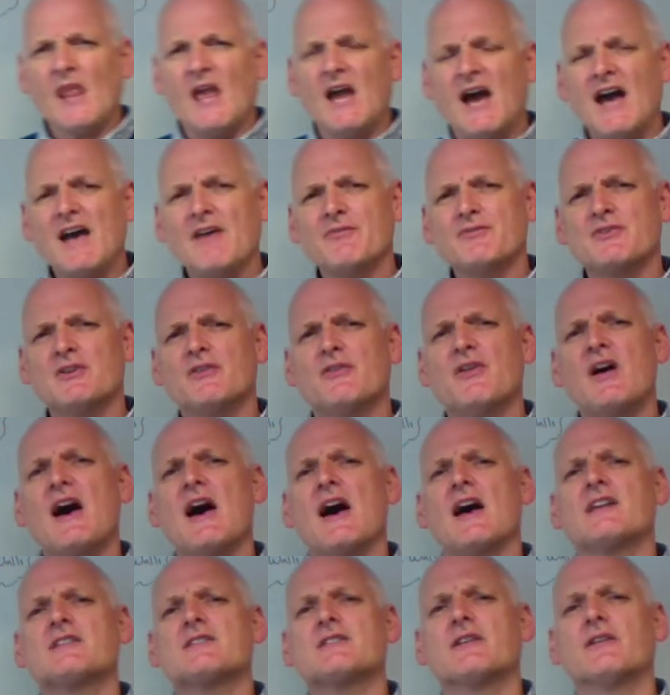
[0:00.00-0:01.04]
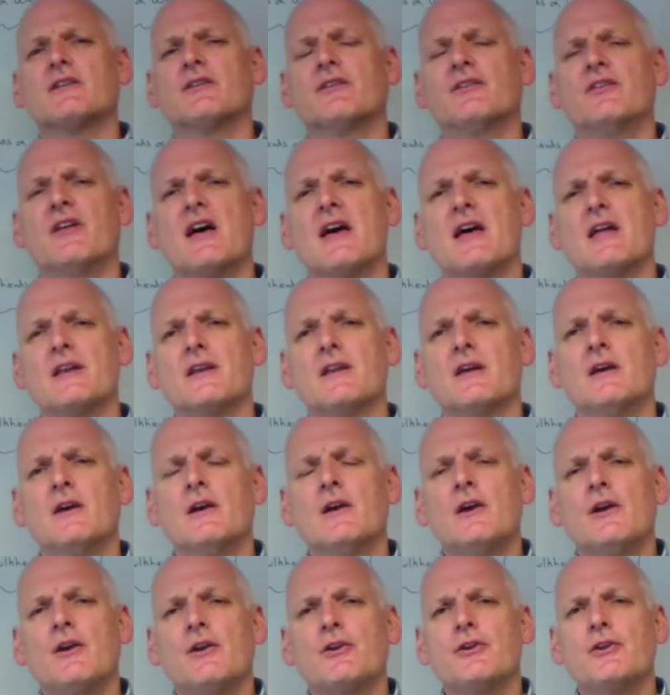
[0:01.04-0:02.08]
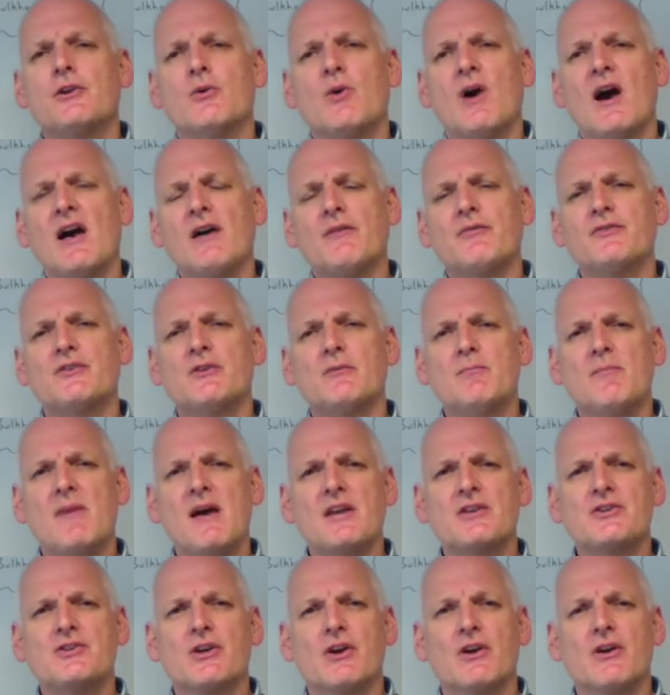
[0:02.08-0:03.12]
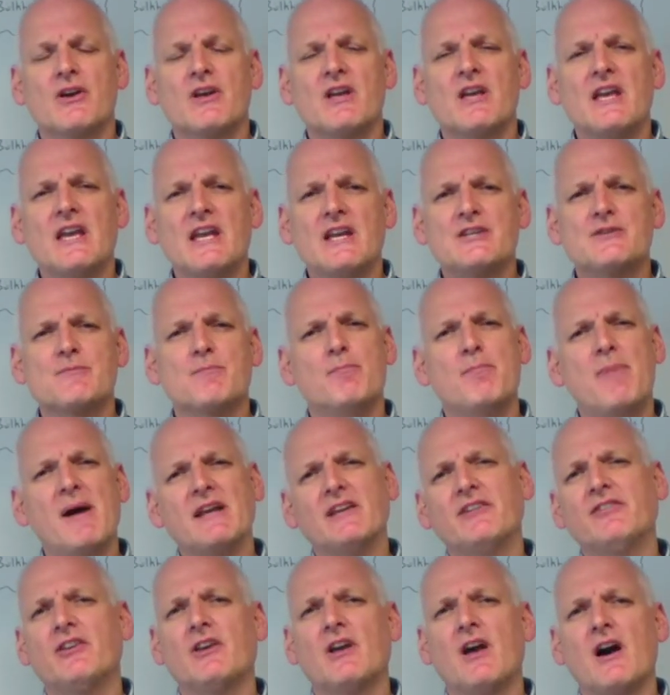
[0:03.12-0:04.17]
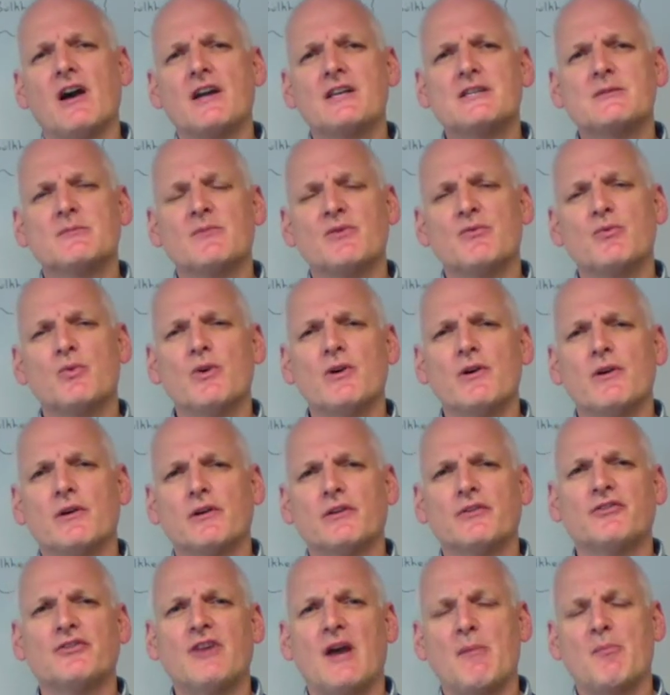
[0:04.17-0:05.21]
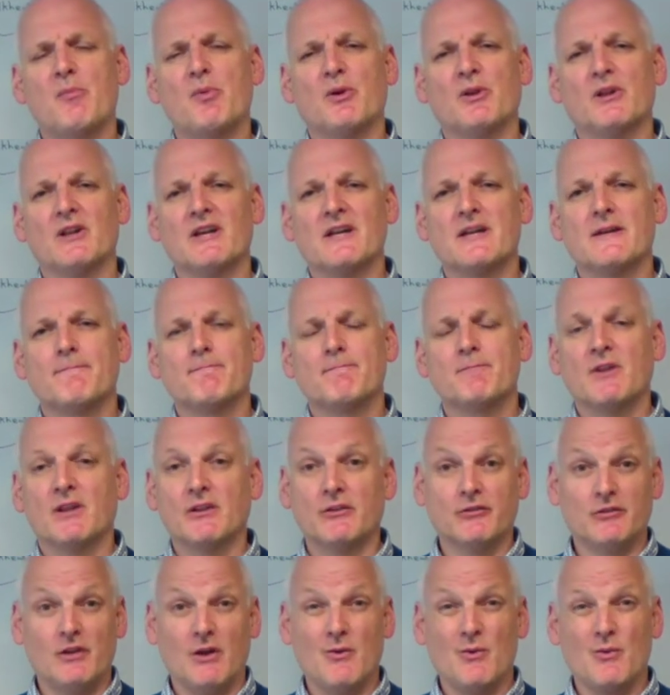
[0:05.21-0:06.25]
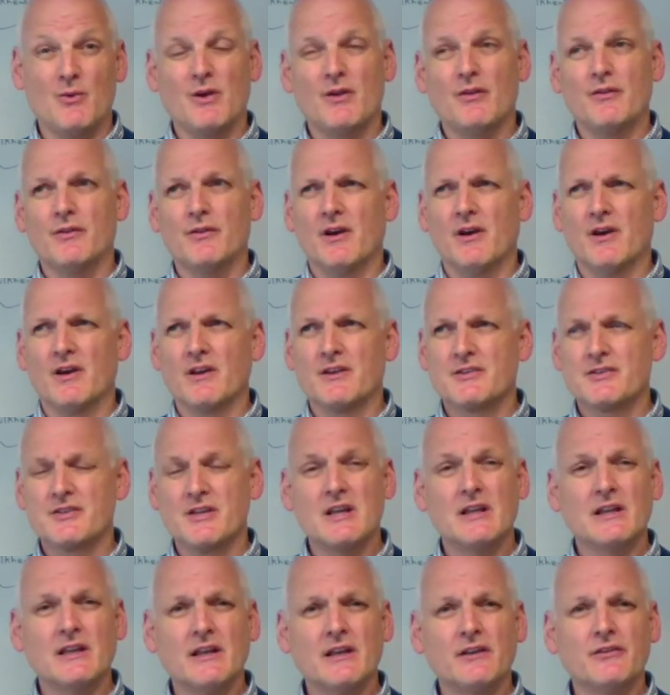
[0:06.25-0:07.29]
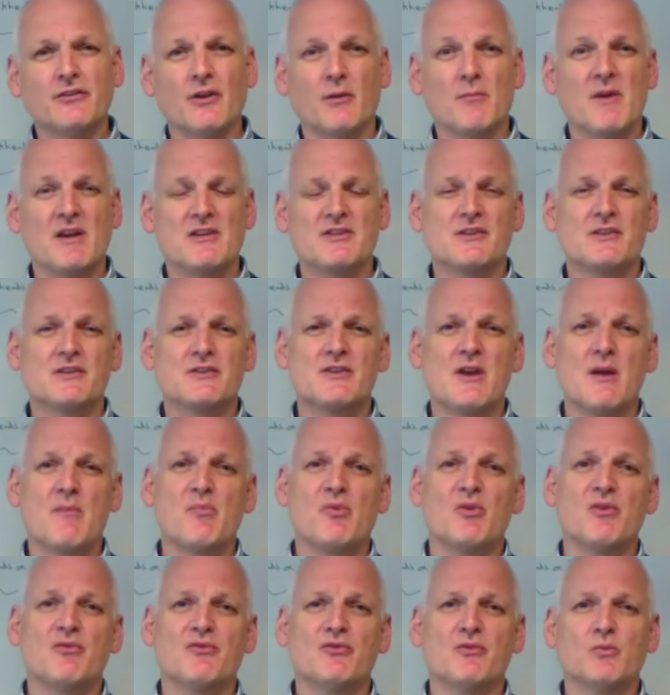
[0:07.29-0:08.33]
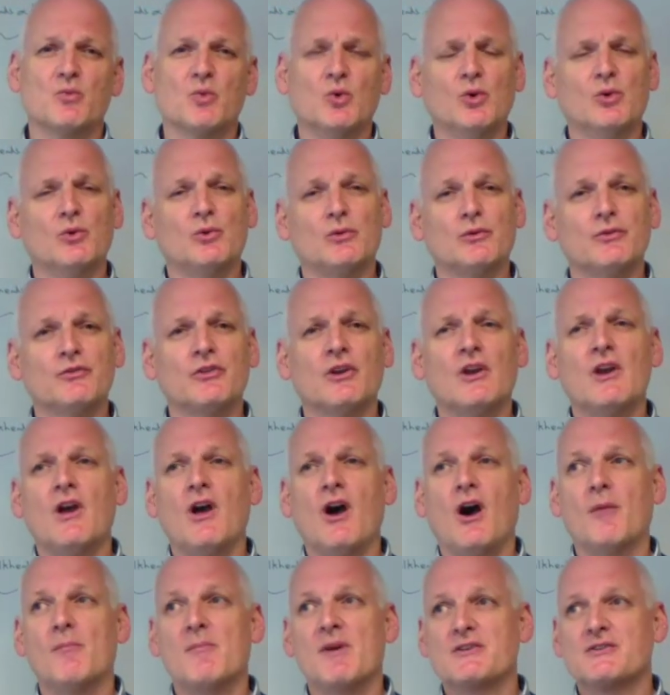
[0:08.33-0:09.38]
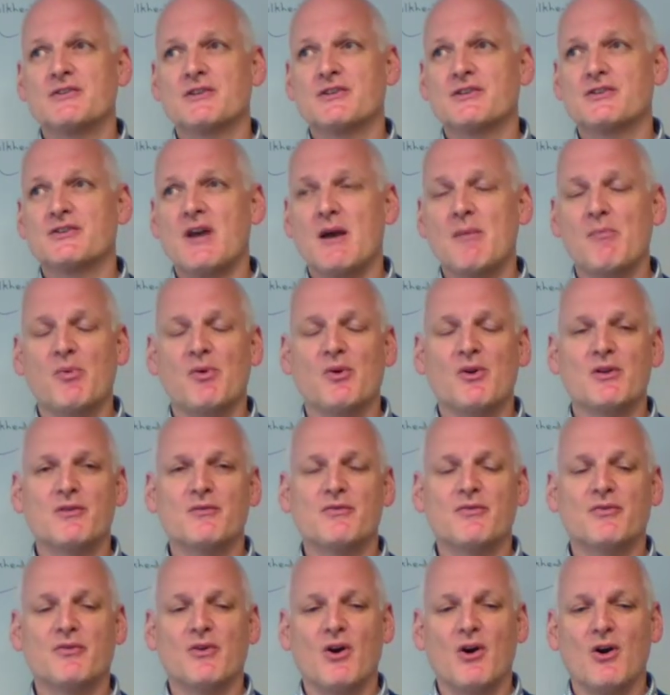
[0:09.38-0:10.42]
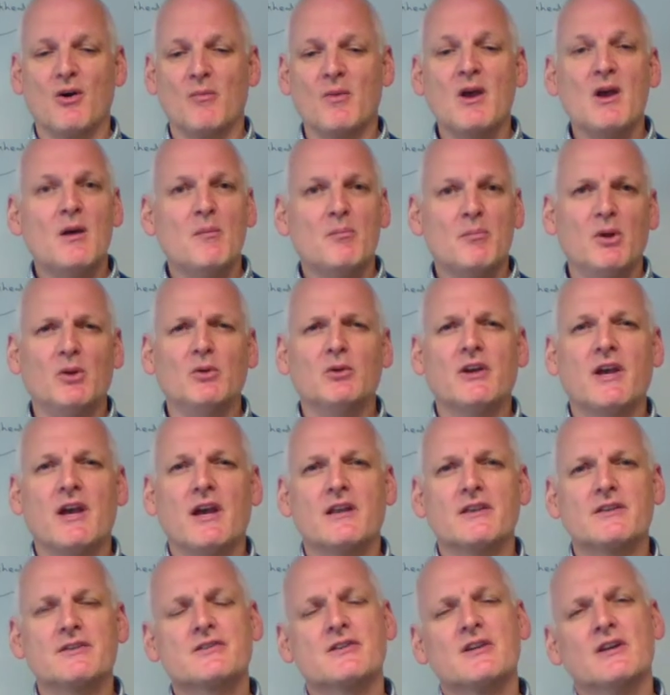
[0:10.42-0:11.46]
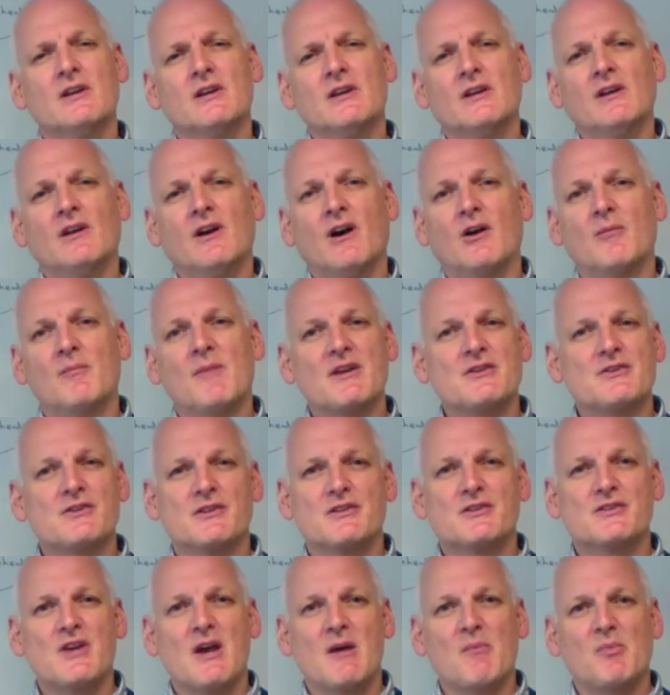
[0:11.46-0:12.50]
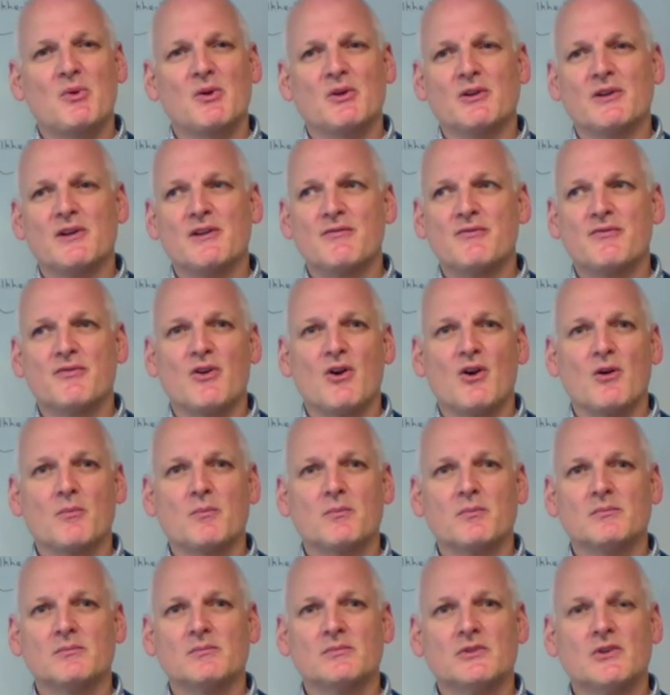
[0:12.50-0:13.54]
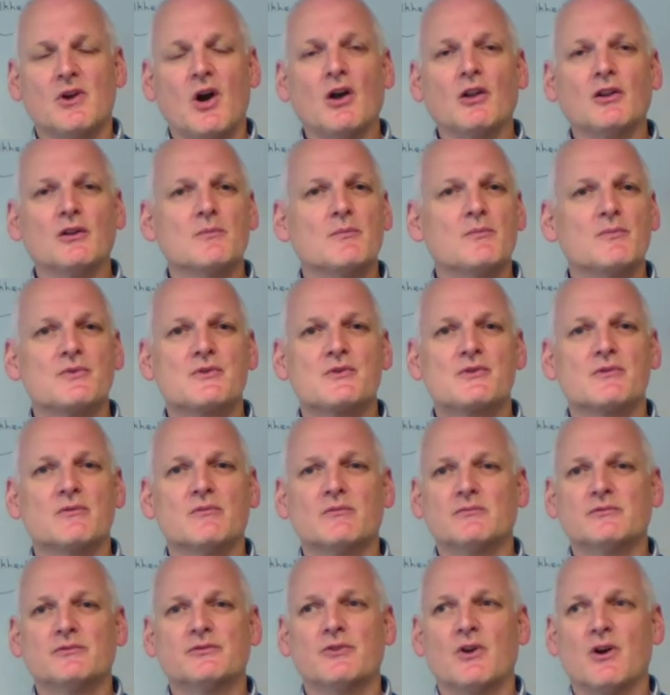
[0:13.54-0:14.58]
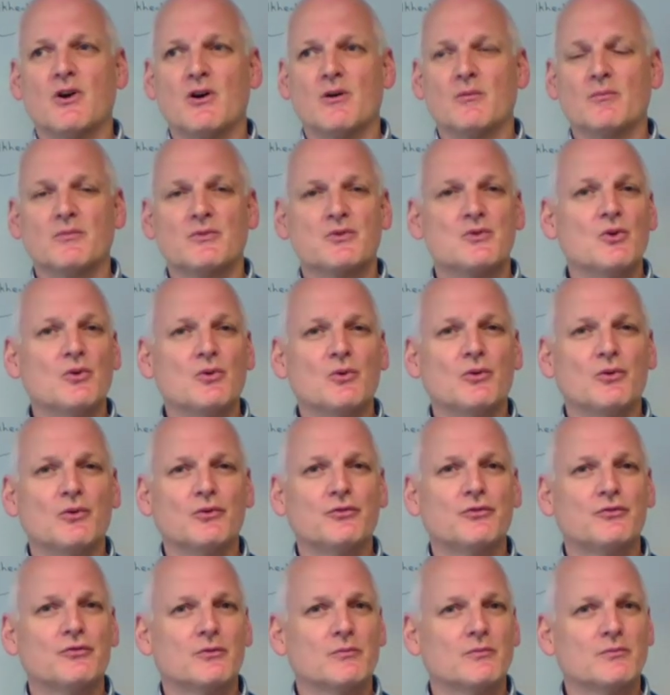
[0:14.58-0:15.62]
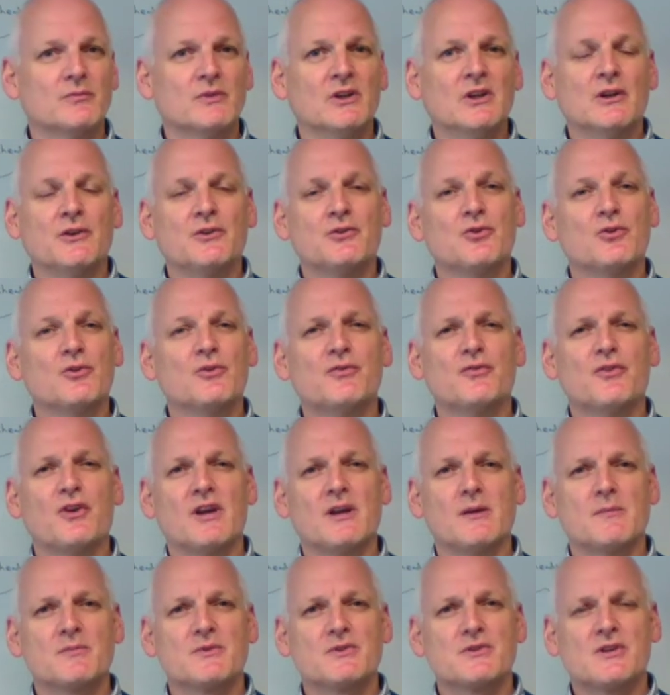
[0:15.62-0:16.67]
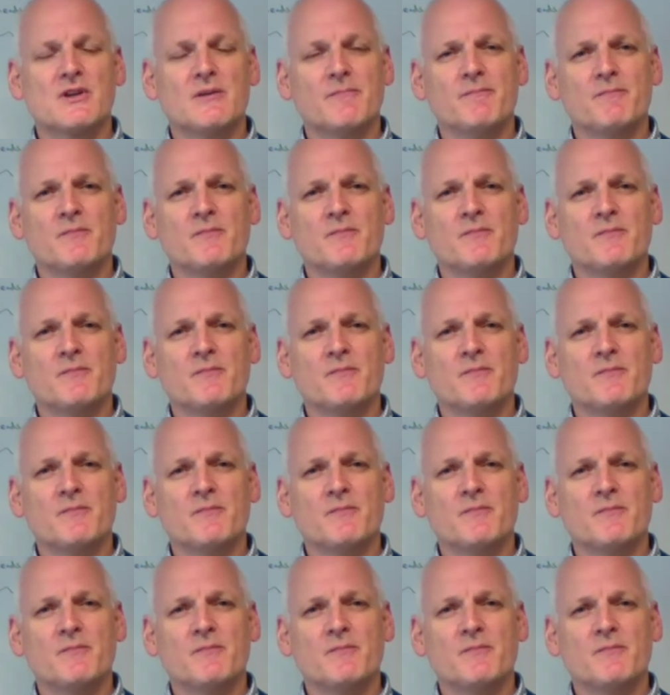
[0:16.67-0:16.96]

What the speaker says: After that, then you have to measure each basic item of work separately. So ceilings are measured separate from walls, are measured separate from bulkheads, are measured separately from columns, from doors, from door frames.